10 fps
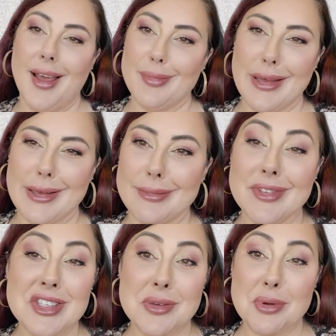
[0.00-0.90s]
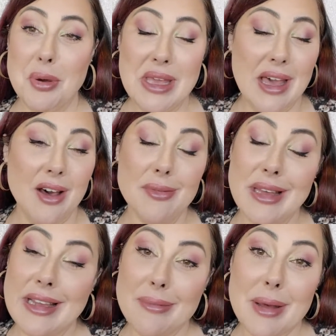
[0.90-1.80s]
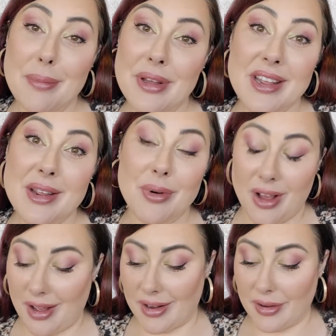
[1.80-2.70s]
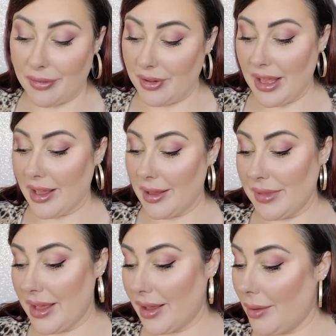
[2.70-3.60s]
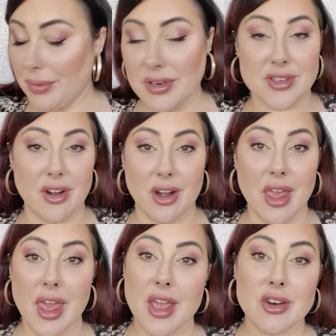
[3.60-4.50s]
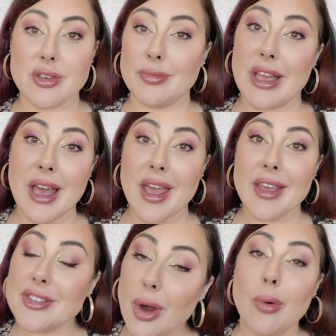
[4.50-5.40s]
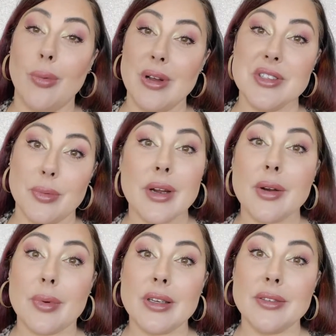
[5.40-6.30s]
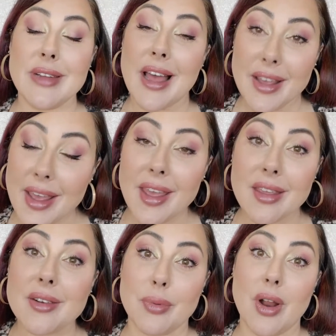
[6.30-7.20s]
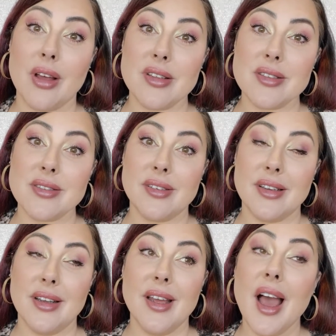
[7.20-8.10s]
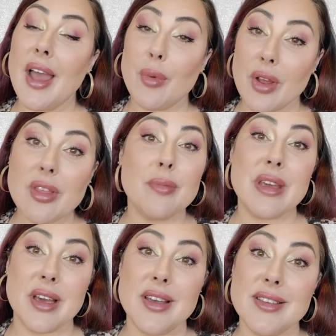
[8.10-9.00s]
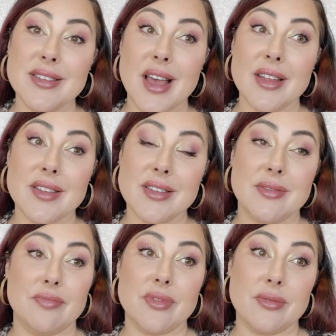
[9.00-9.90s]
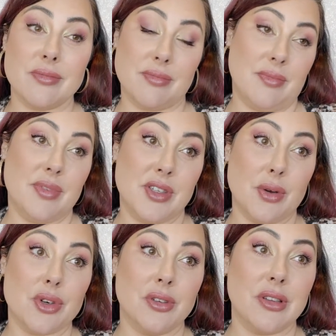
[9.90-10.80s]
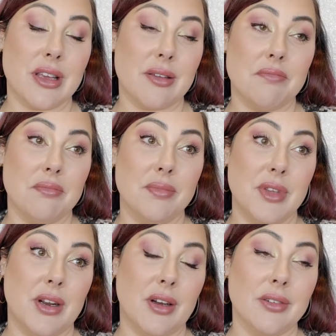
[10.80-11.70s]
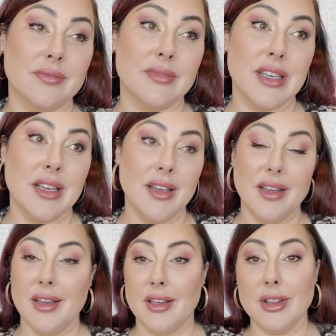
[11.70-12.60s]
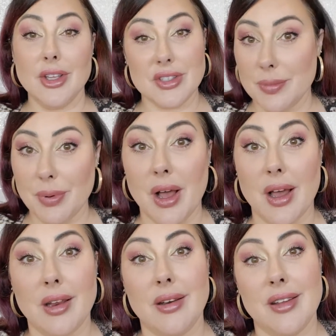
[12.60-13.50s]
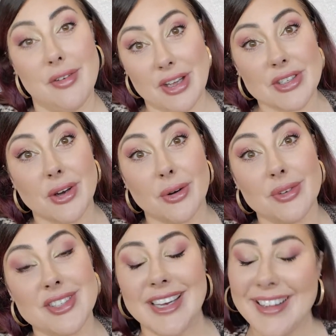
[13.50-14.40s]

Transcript: like, unless I'm going out, I'm like, I'm not putting a bra on. I feel like I'm like a prisoner in a cage. I'm like, I don't want to wear one. I hate bras. I wear them because it's socially, you know, looked upon if I don't.